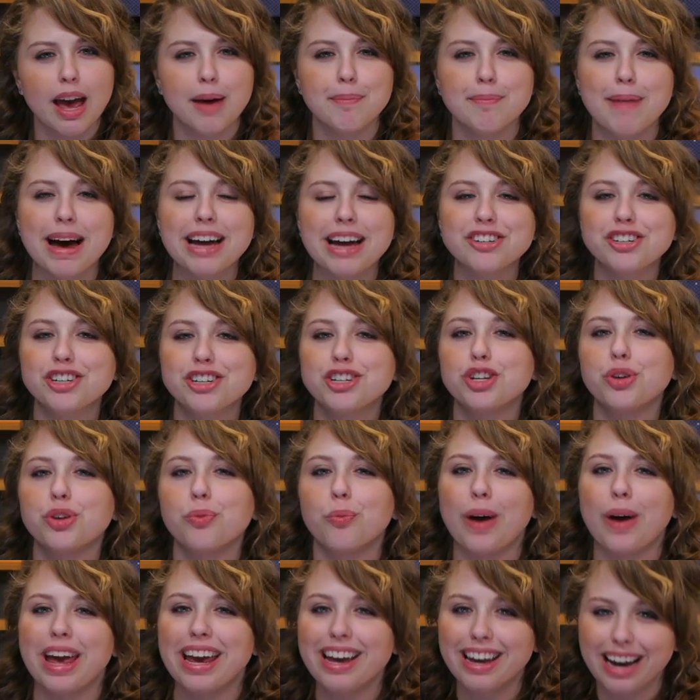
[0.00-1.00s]
Imagine you
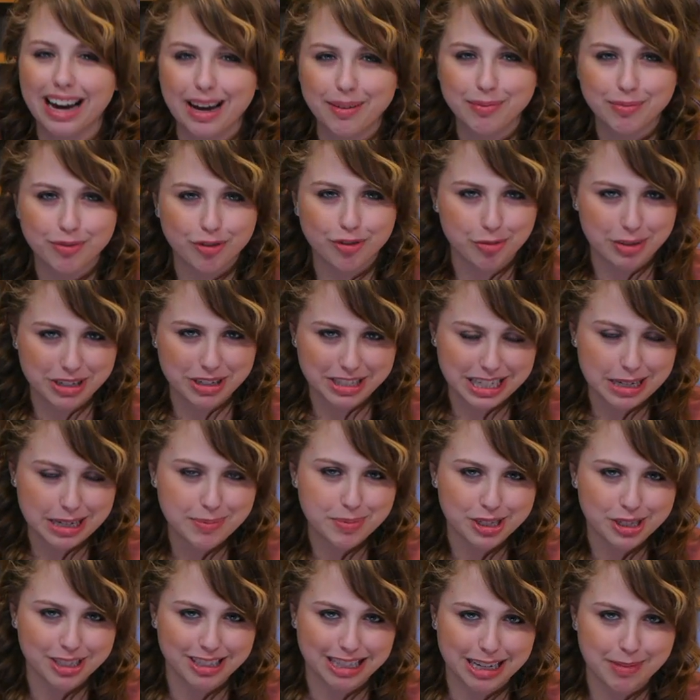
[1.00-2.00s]
wake up from a deep
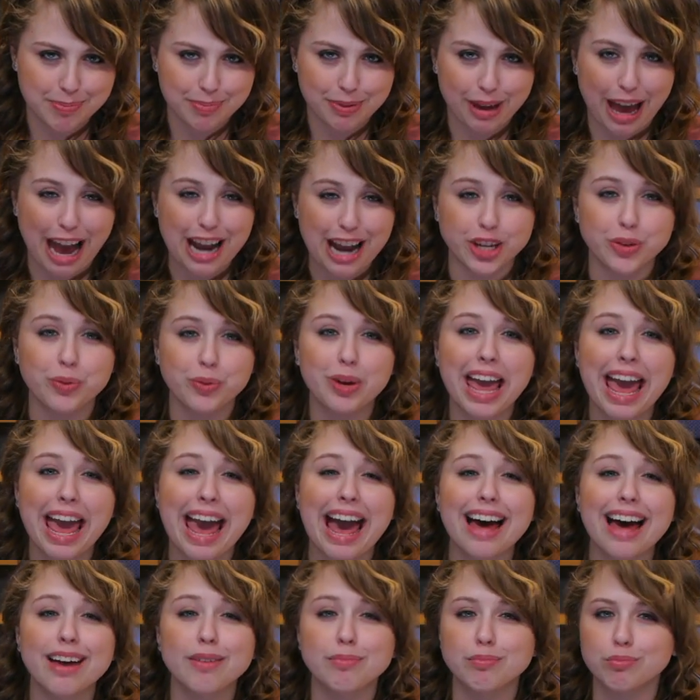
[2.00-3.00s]
sleep and you
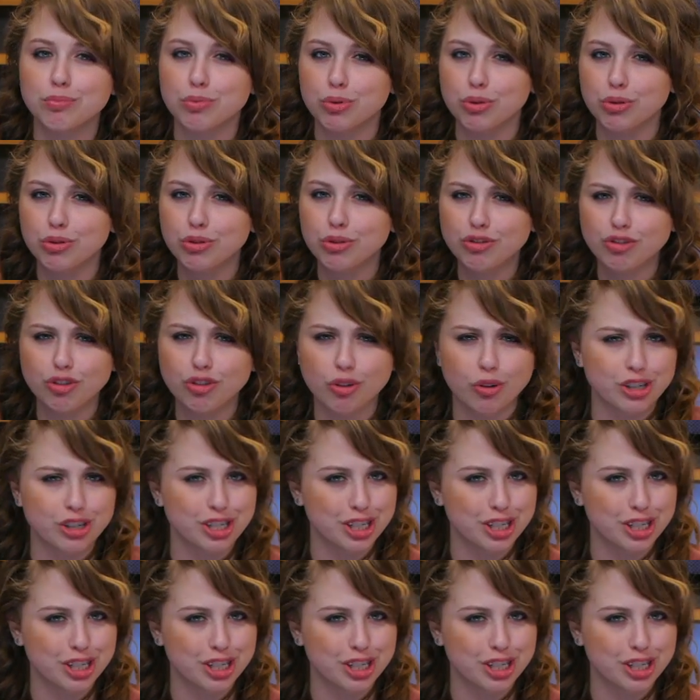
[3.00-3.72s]
can't move or